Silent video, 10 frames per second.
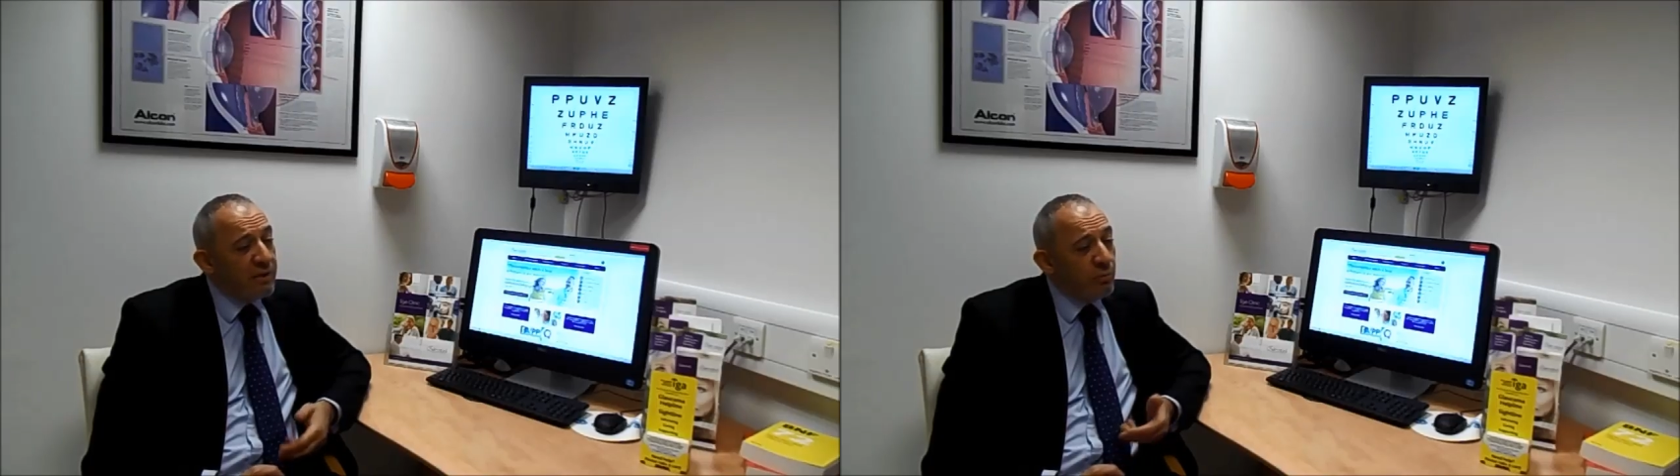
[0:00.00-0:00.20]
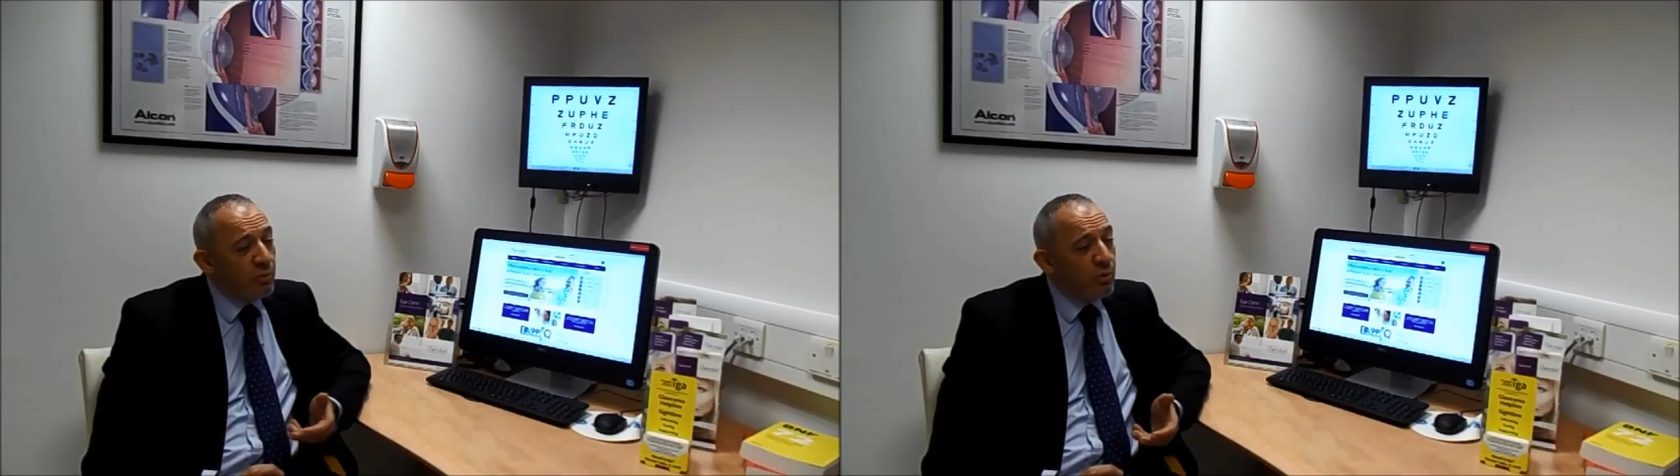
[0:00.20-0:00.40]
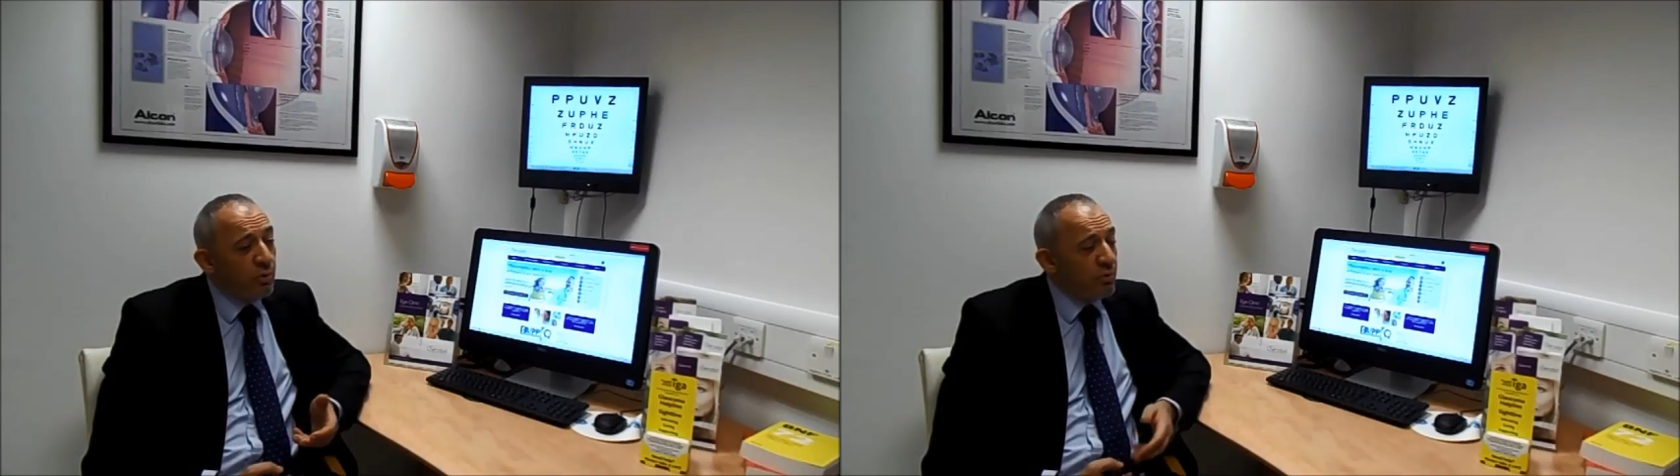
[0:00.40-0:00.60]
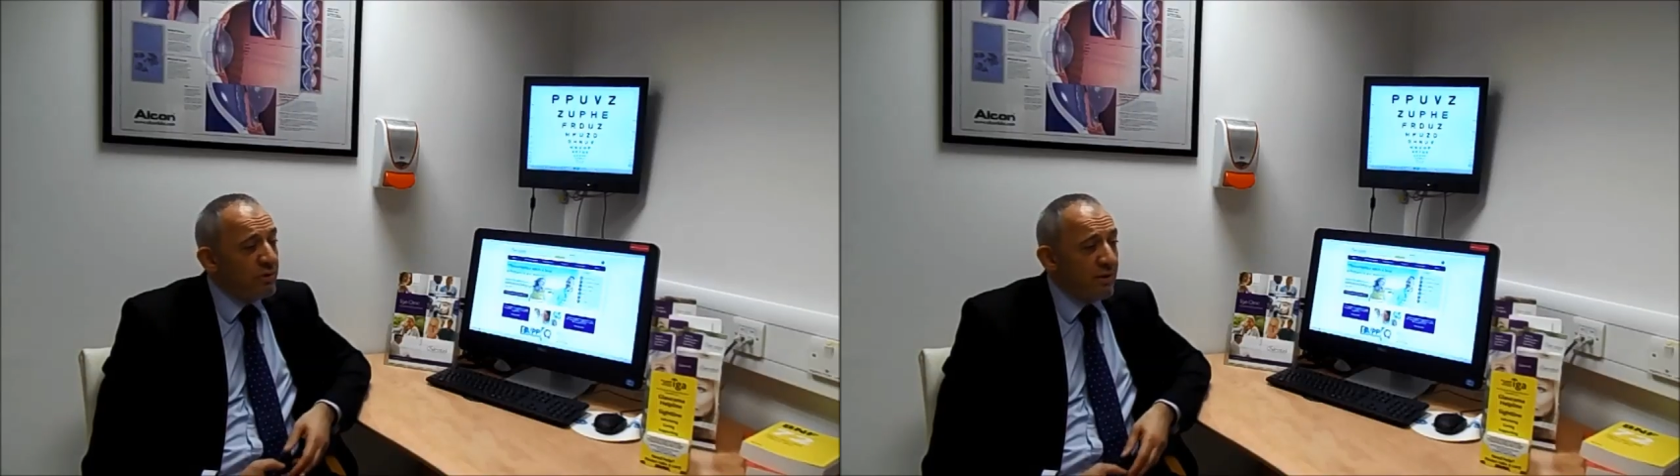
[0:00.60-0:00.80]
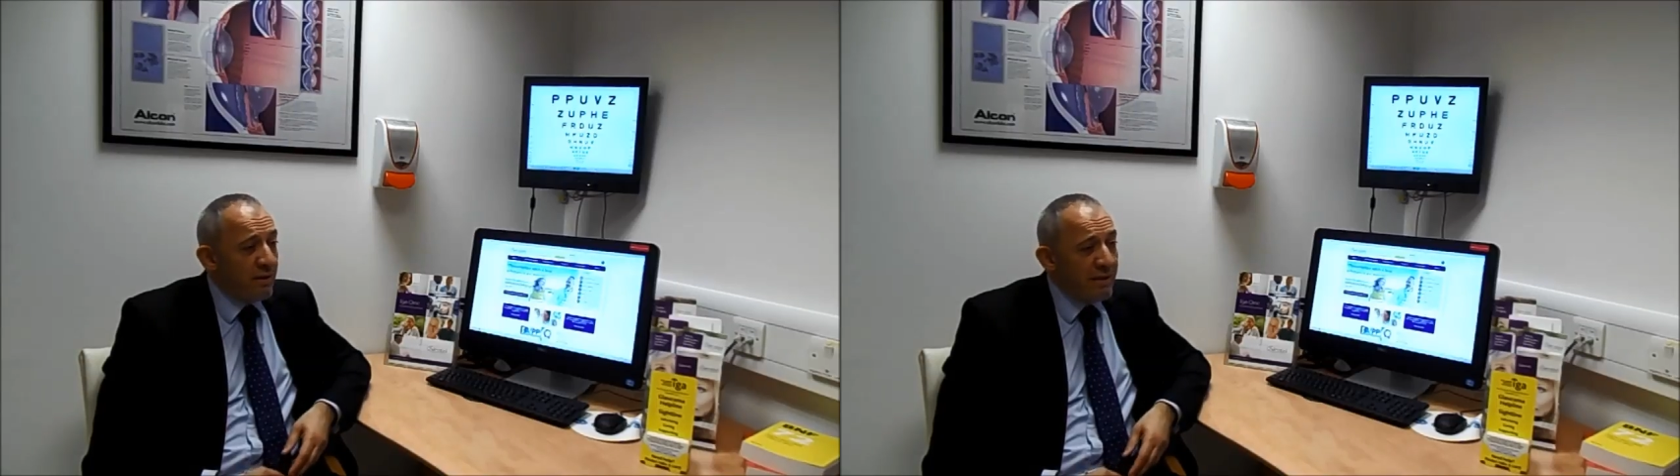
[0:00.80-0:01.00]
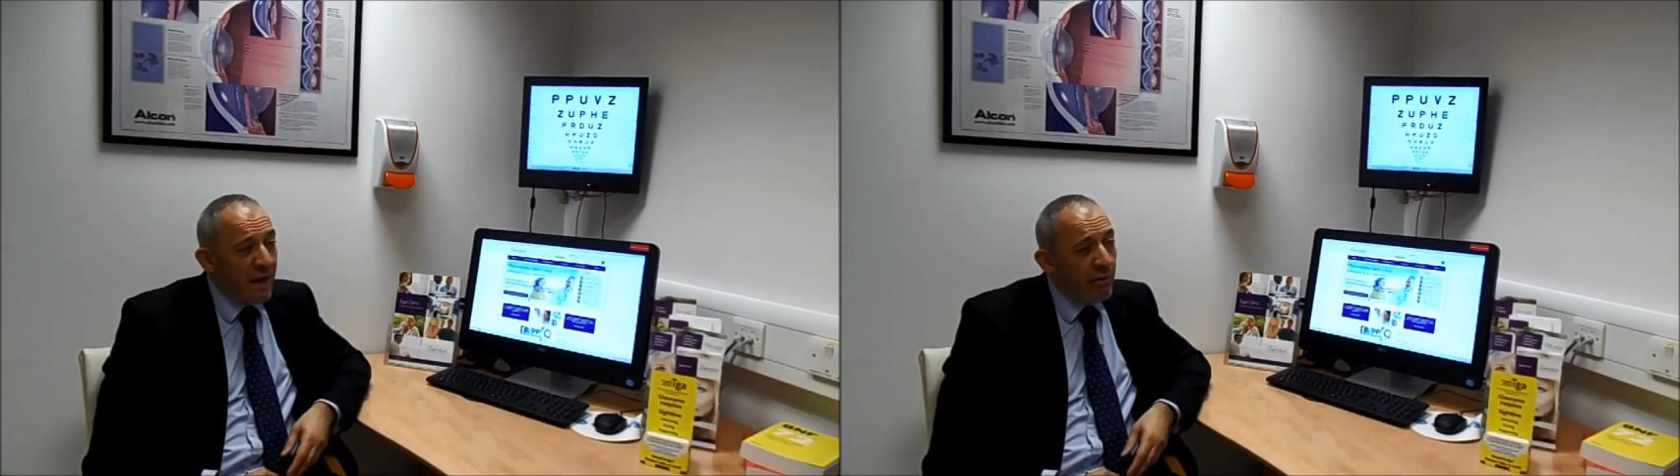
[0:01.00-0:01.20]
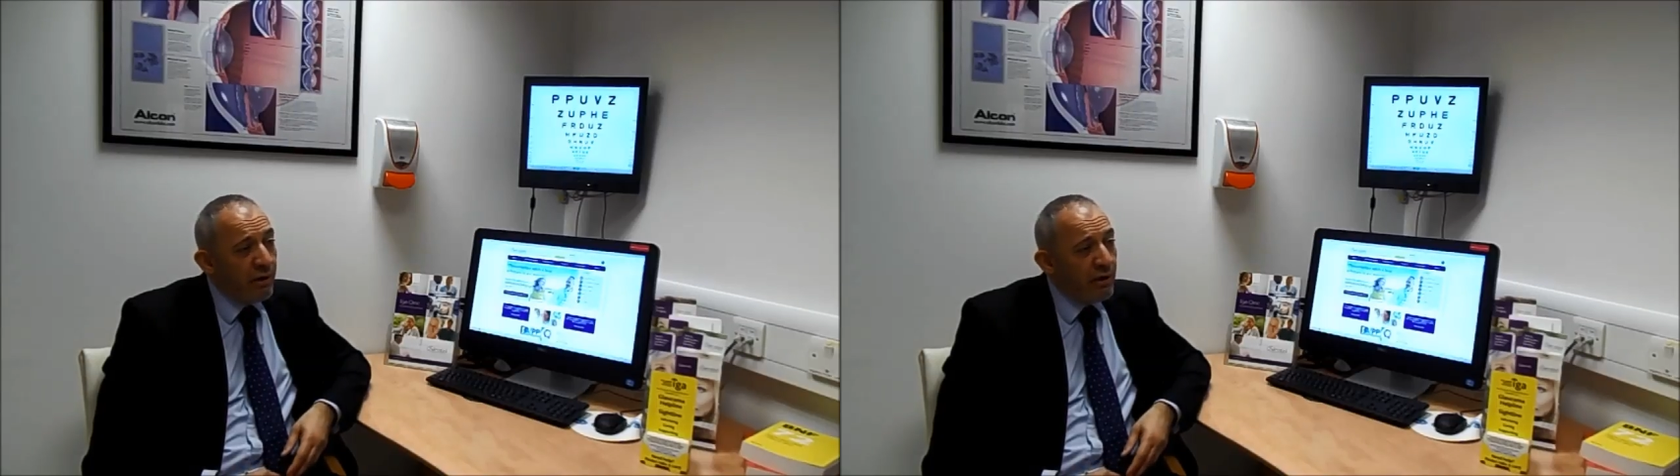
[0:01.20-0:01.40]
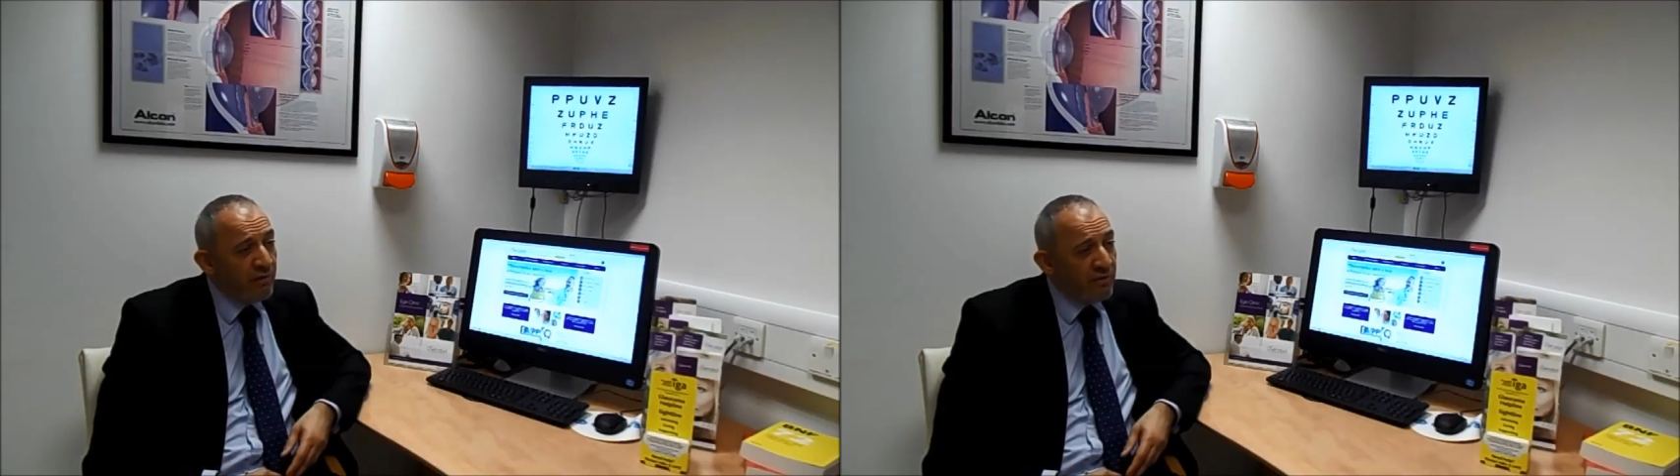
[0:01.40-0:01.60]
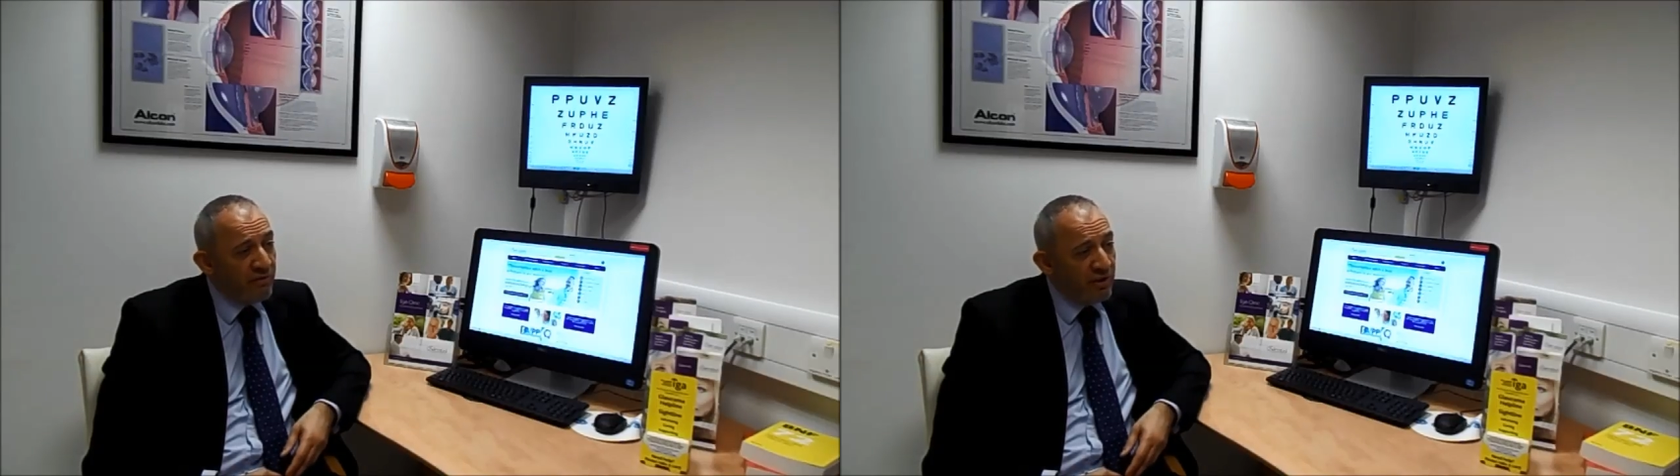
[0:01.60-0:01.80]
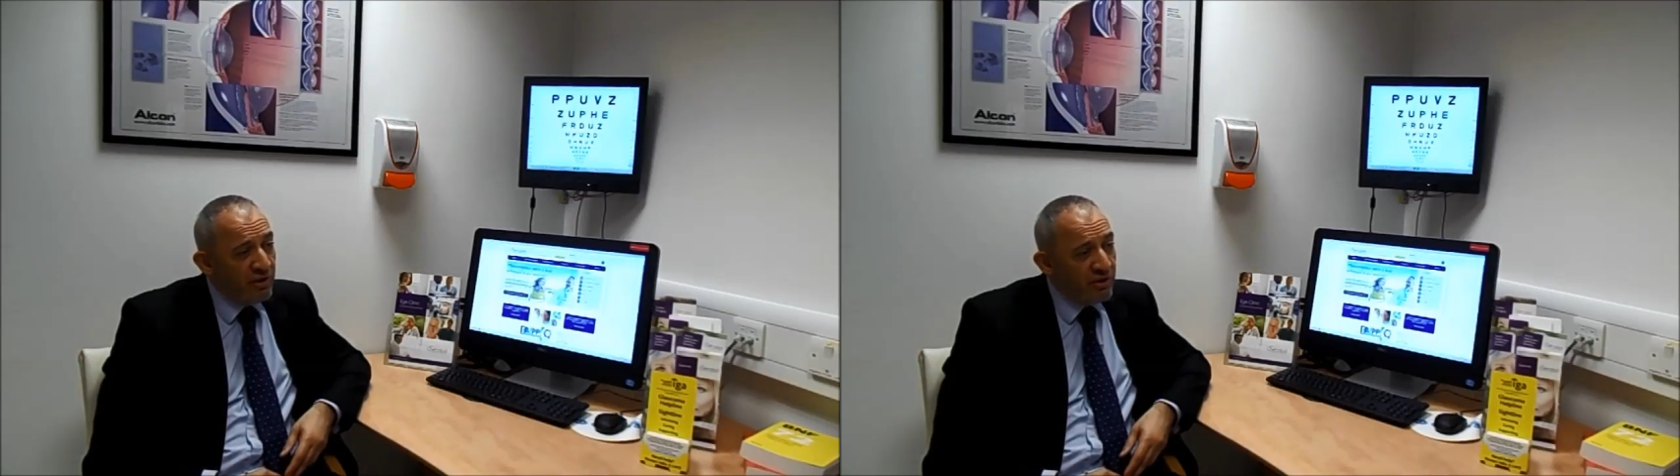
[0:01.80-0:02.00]
it will cause narrowing of the
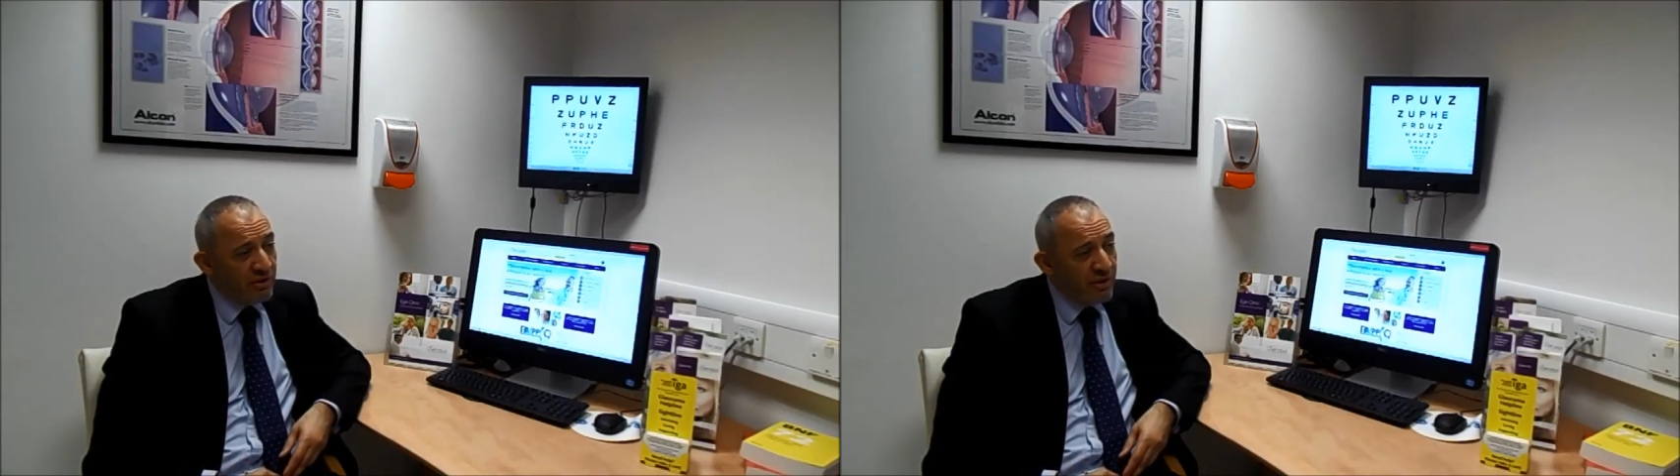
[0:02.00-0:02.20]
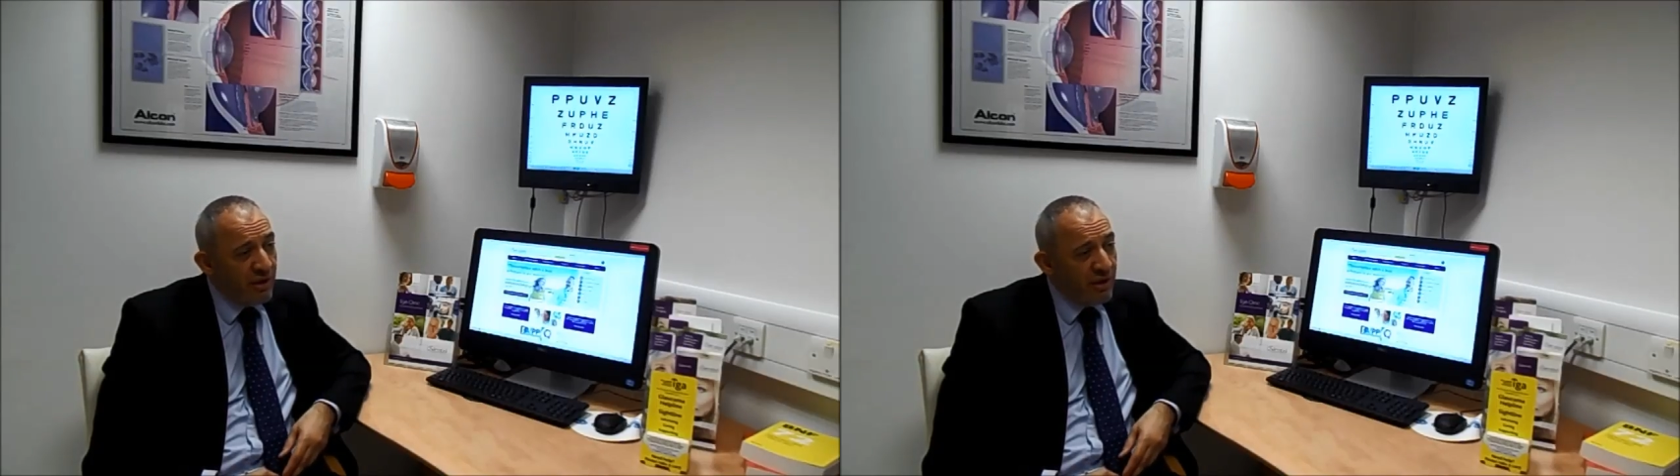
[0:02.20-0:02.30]
vision,